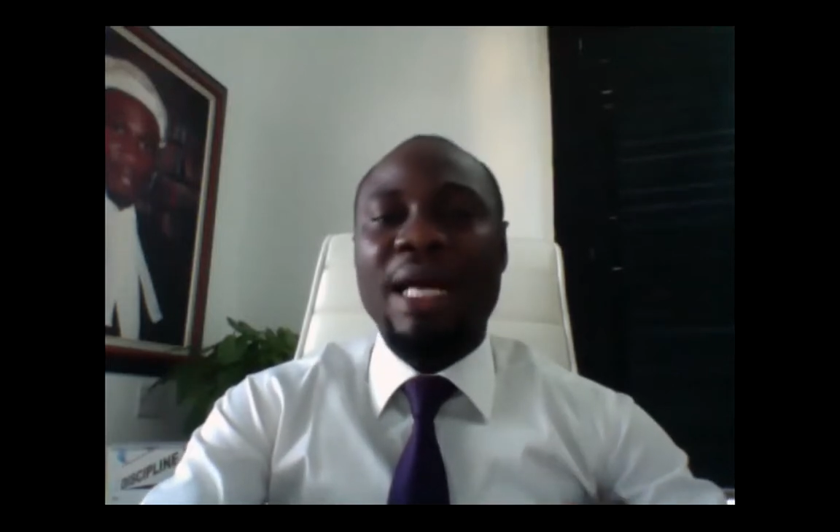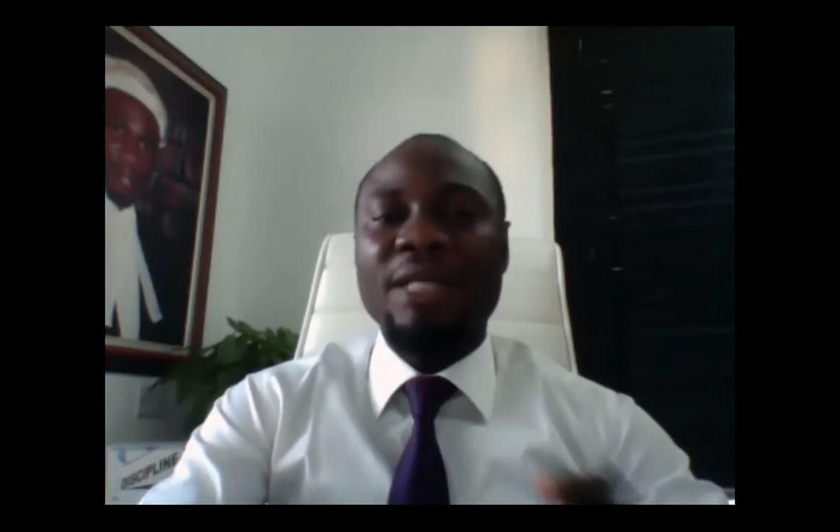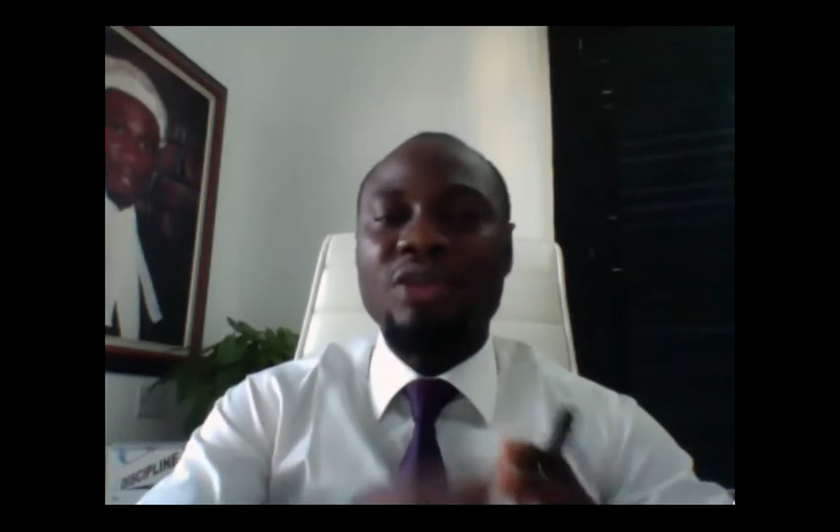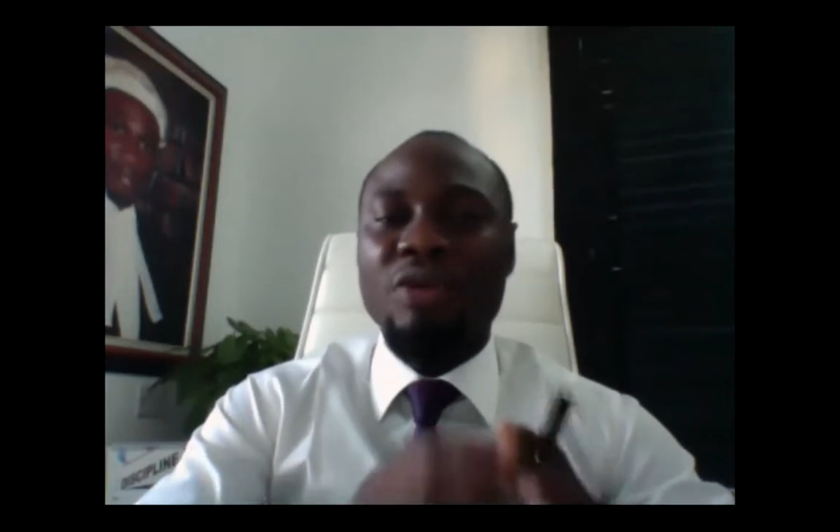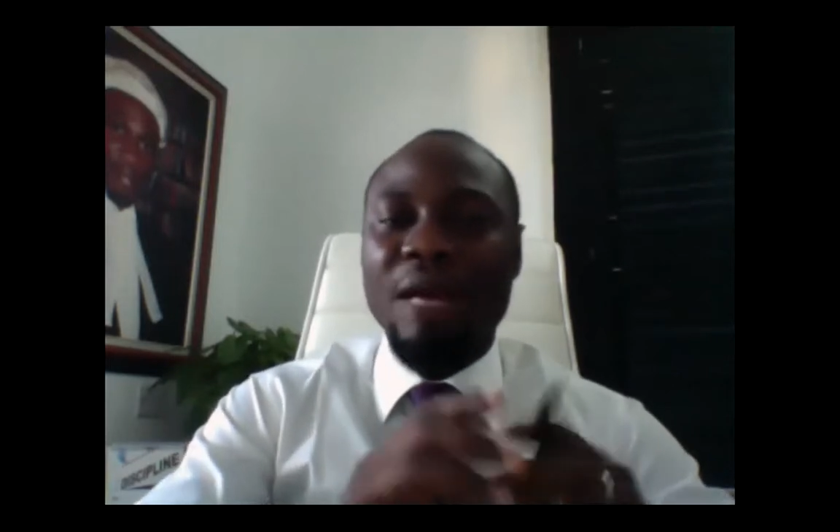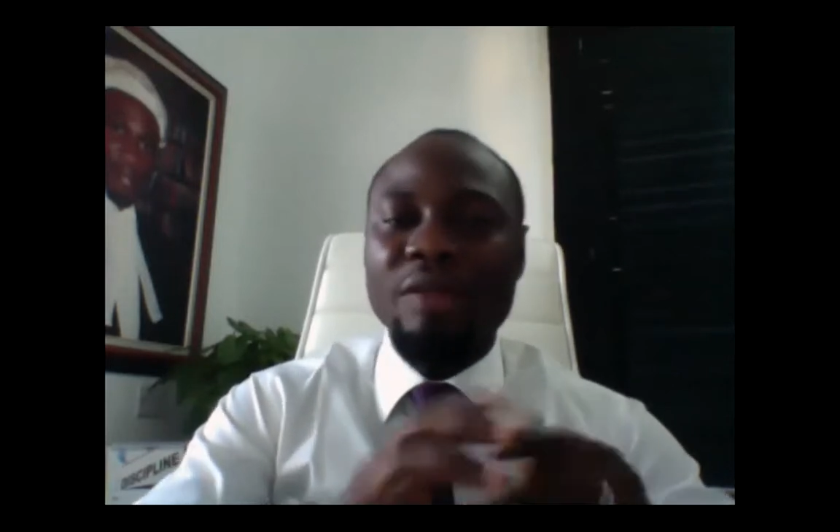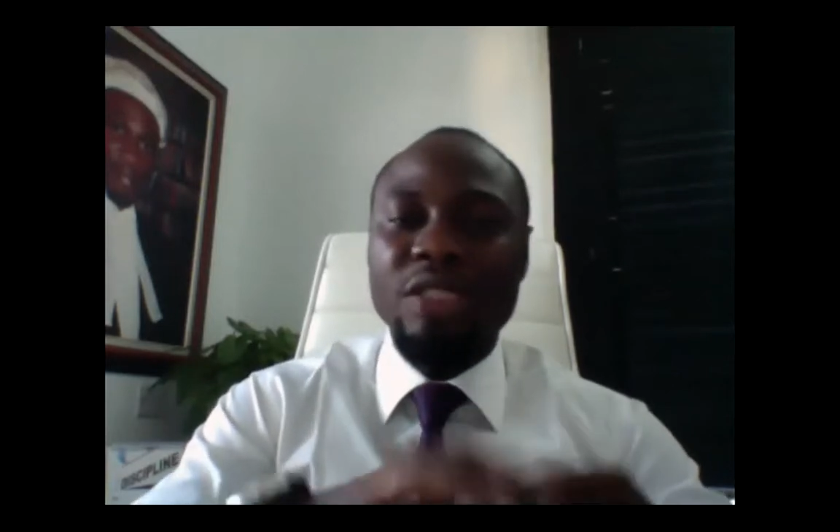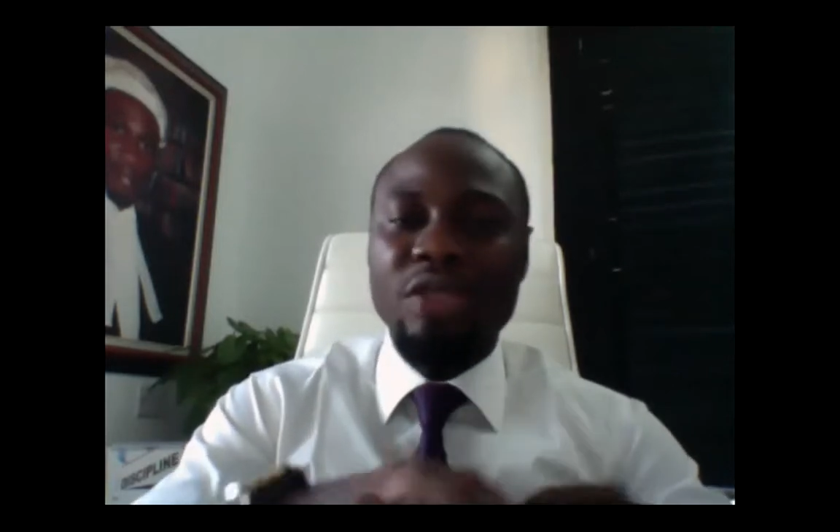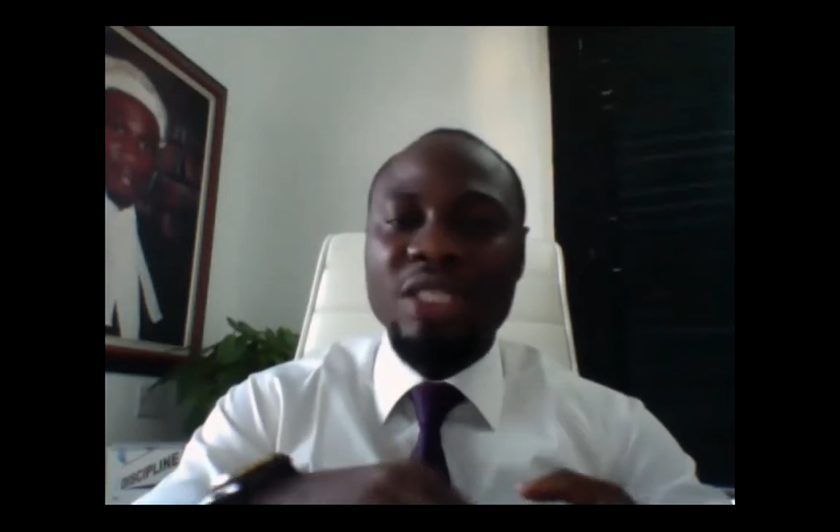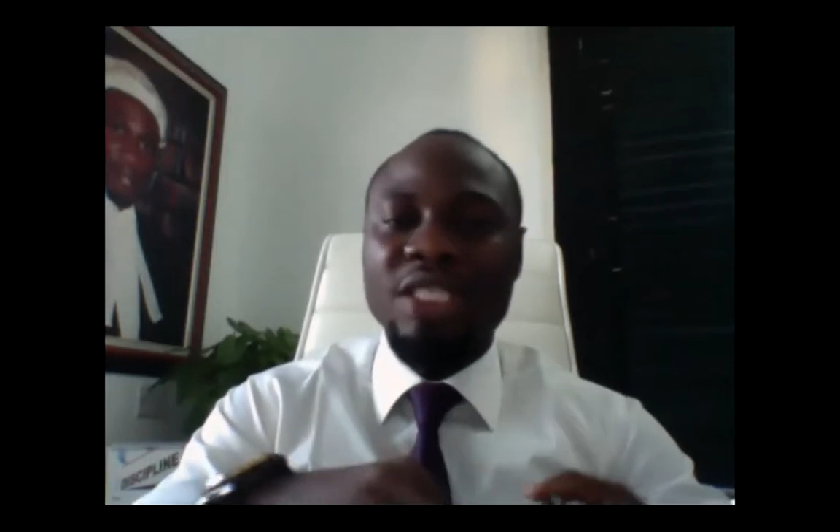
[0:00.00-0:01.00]
and
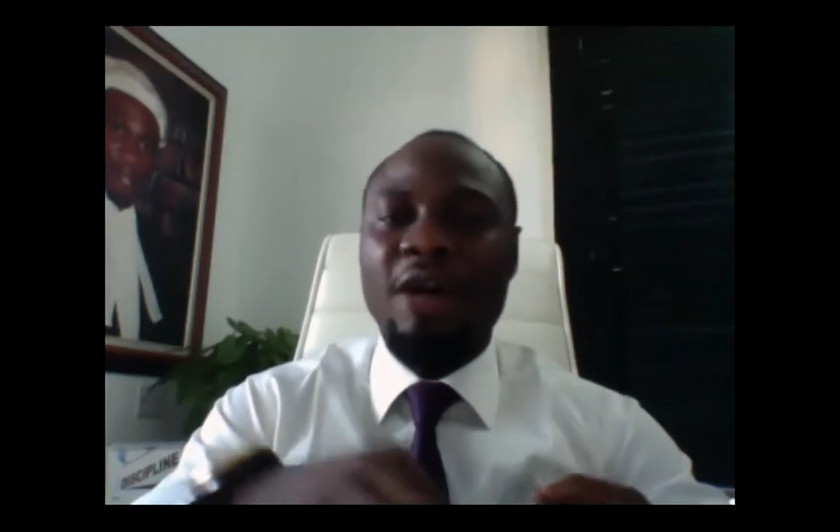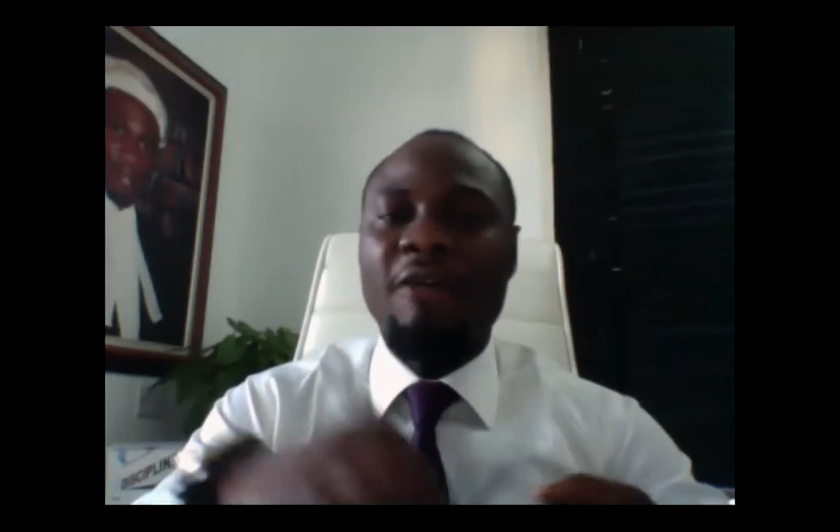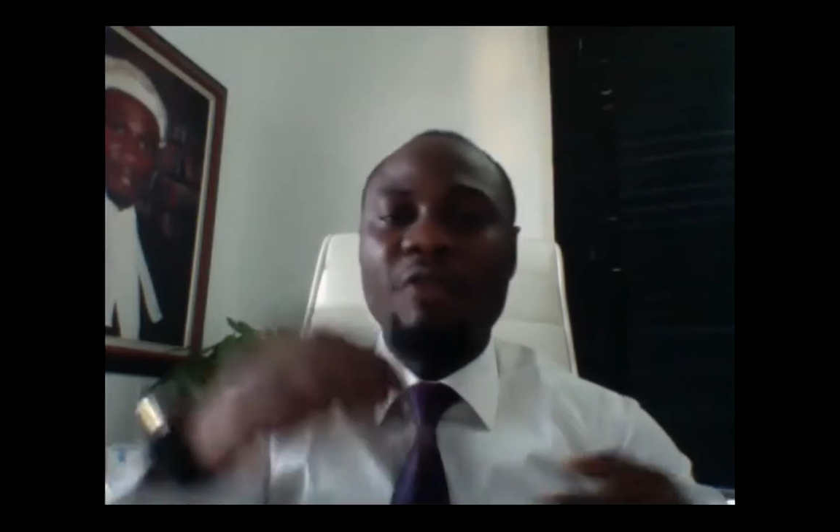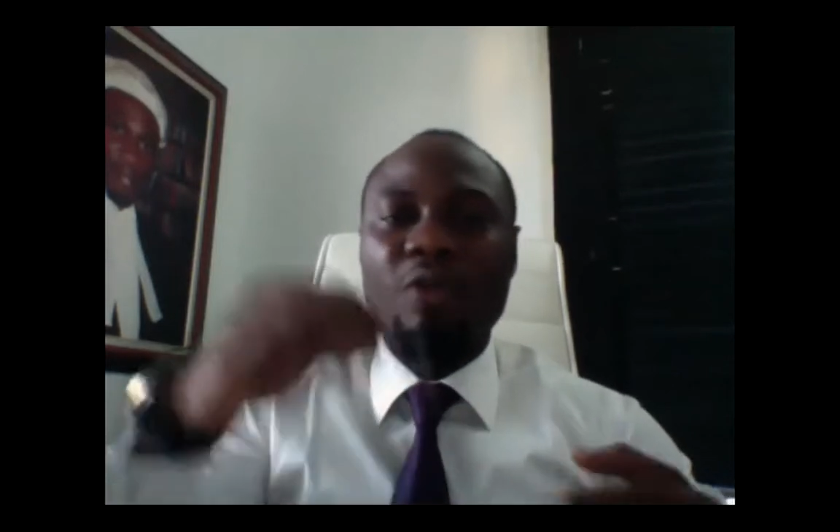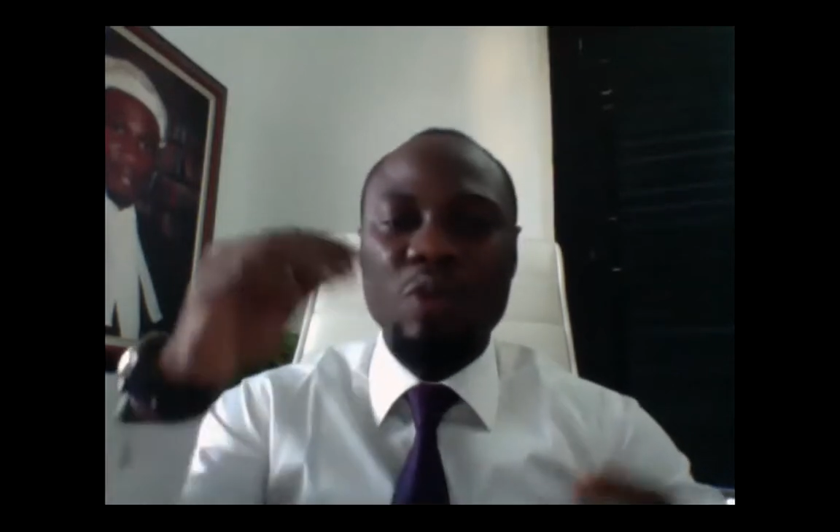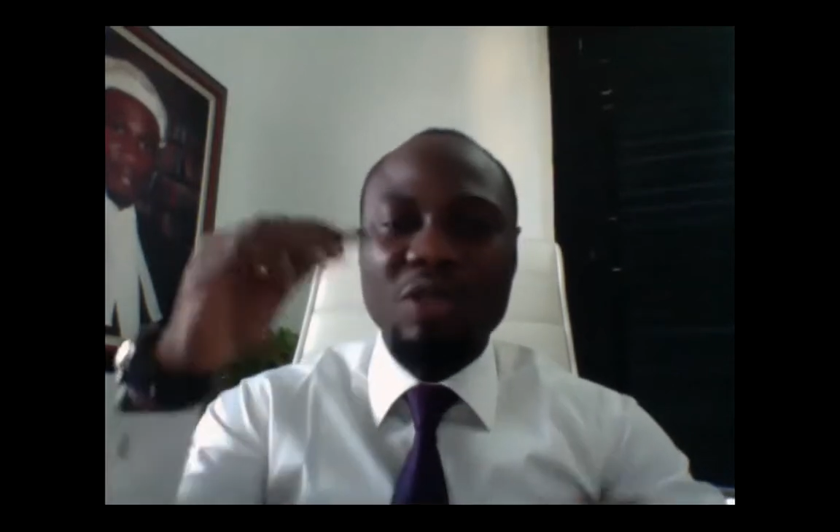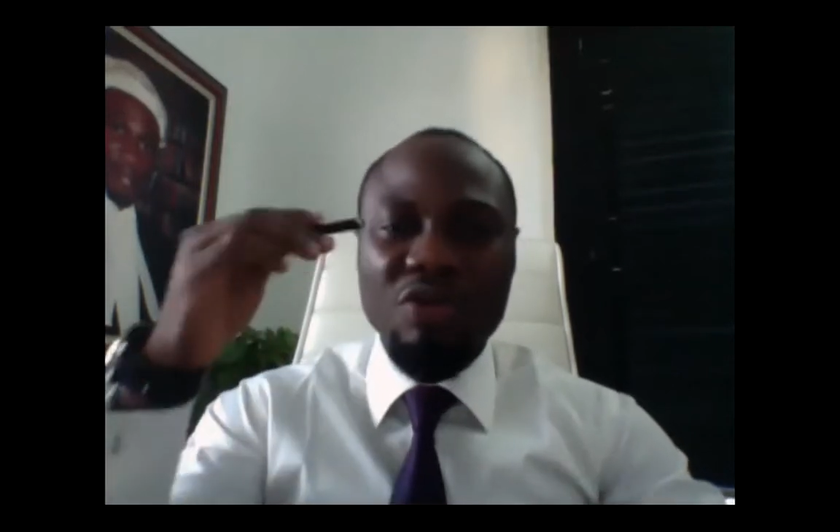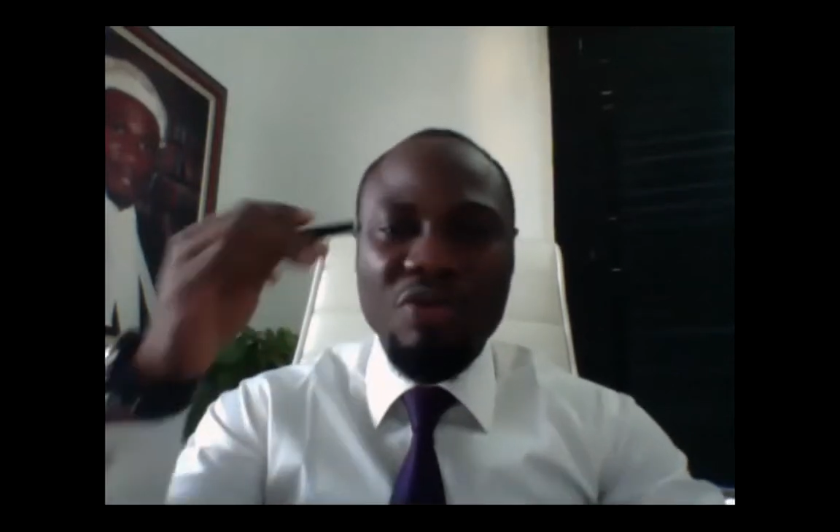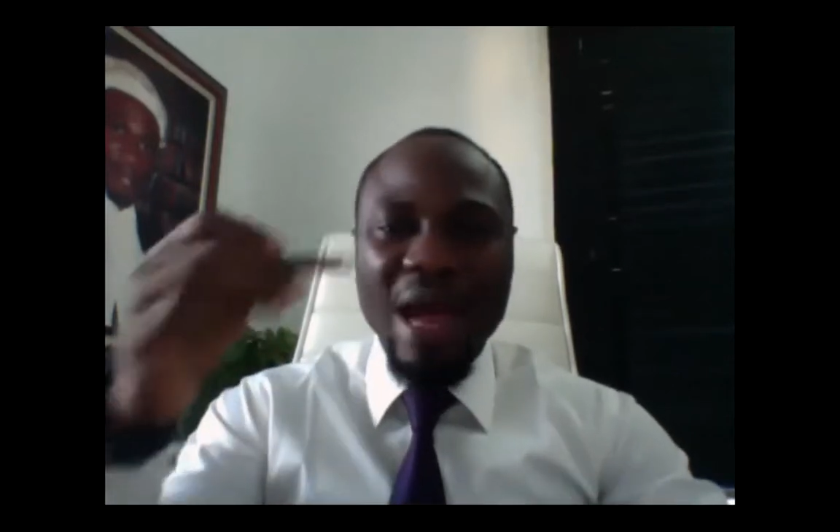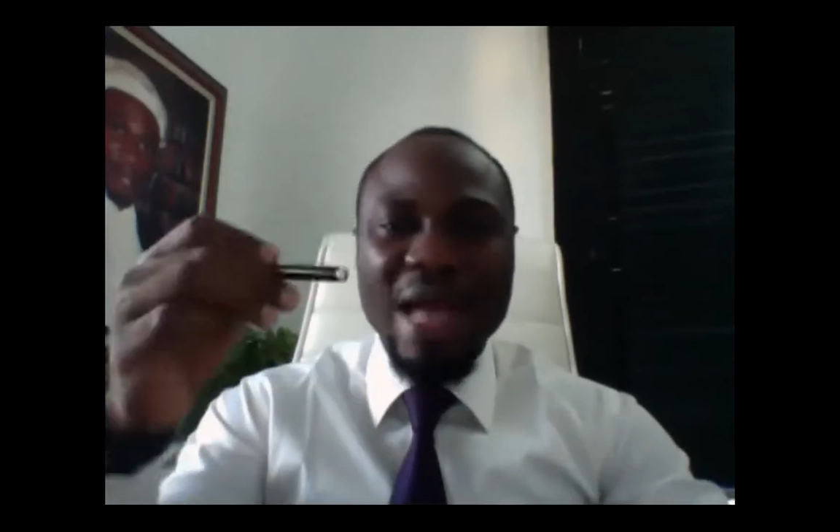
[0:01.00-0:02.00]
surrounding yourself with
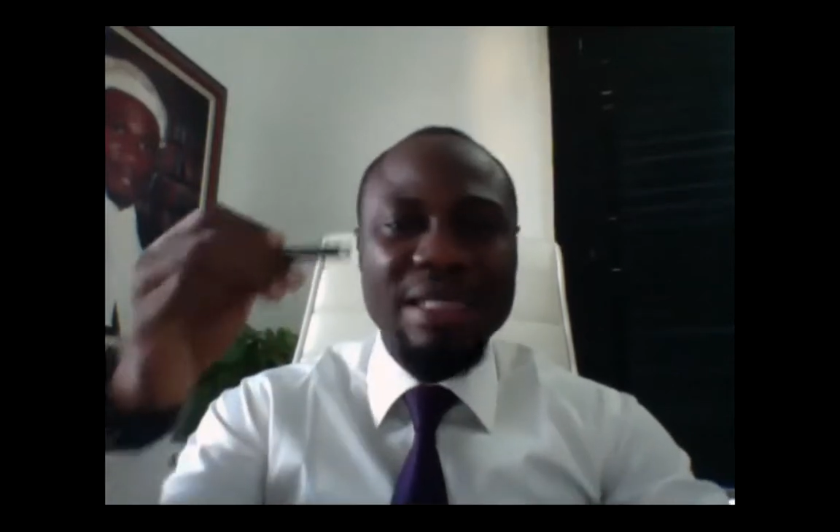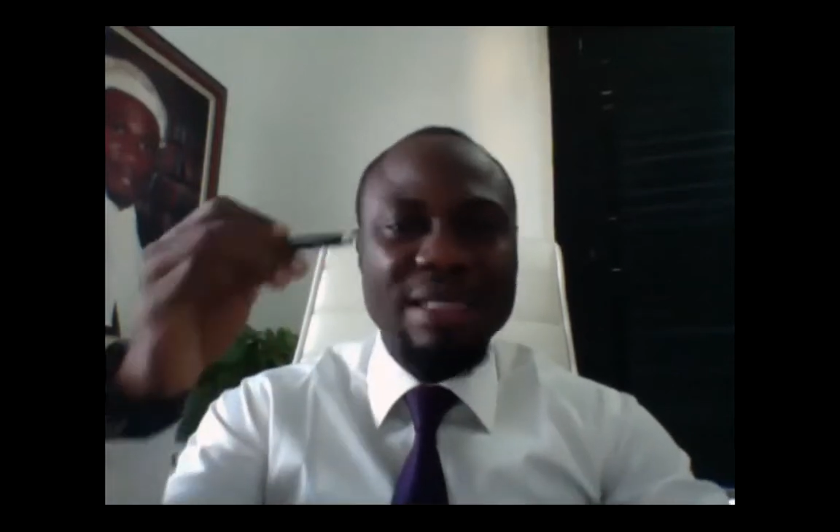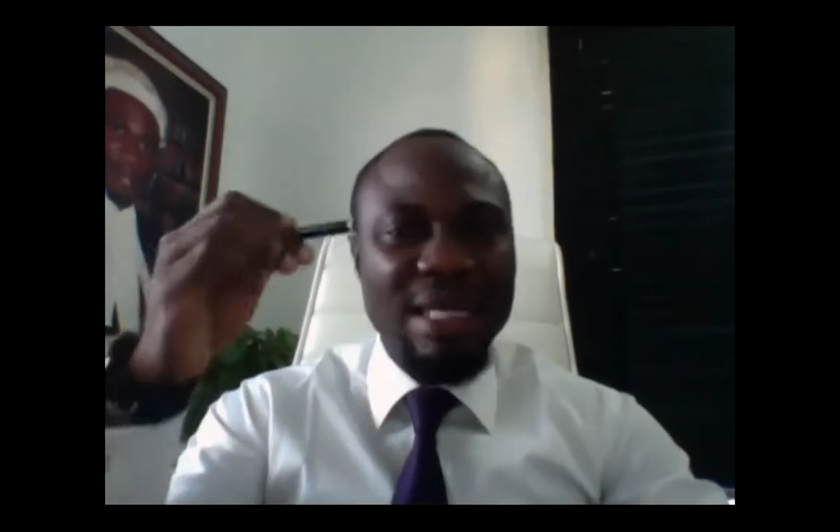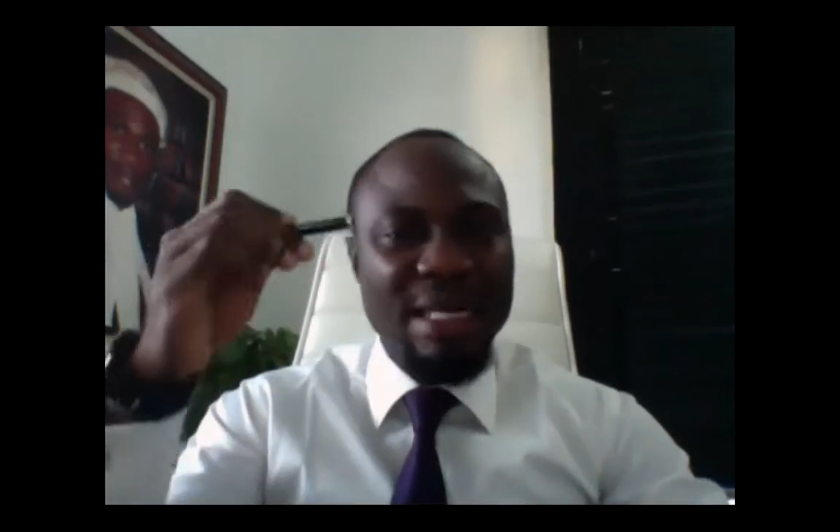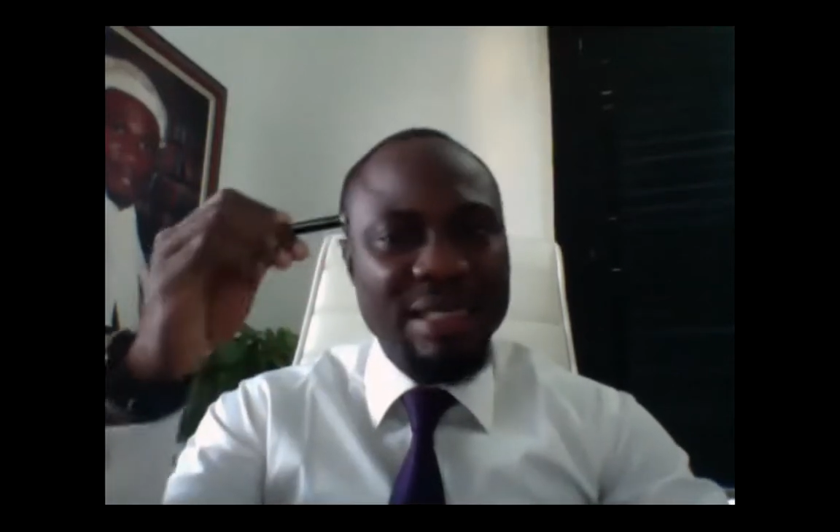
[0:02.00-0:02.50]
the right